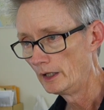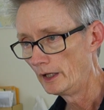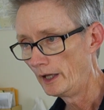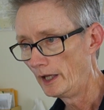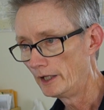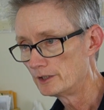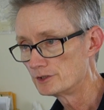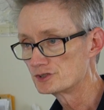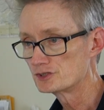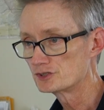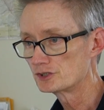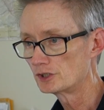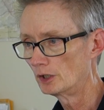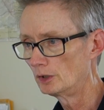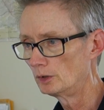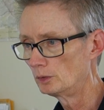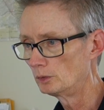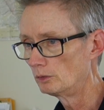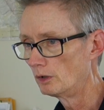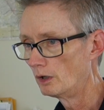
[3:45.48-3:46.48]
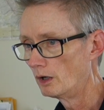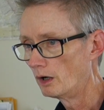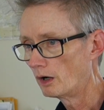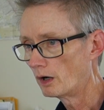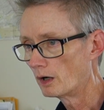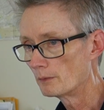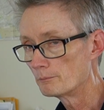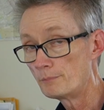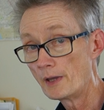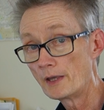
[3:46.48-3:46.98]
and so
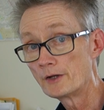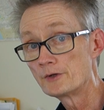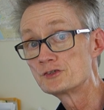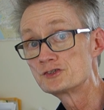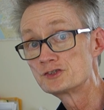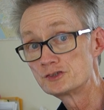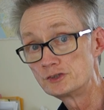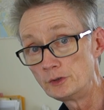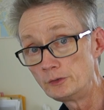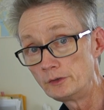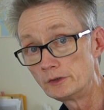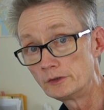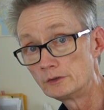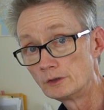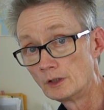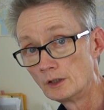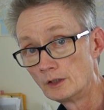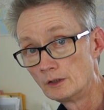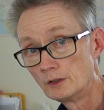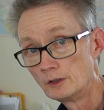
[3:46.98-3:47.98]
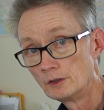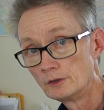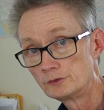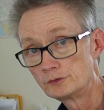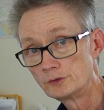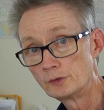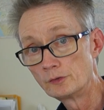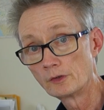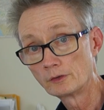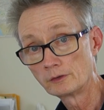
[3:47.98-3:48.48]
are better suited
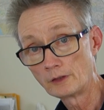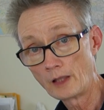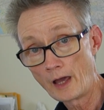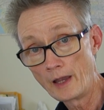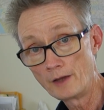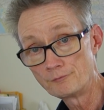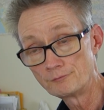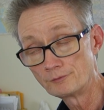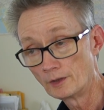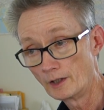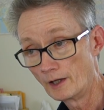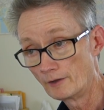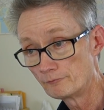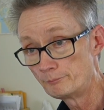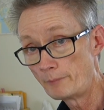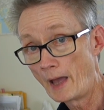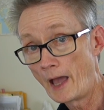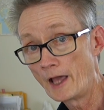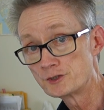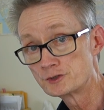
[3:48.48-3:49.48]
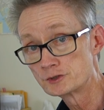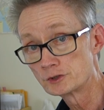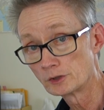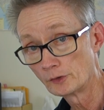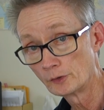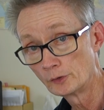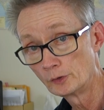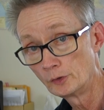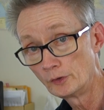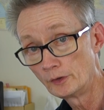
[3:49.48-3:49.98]
to the life of
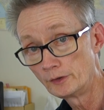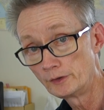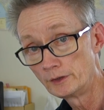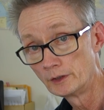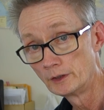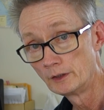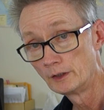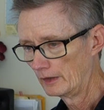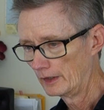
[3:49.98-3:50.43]
bachelorhood.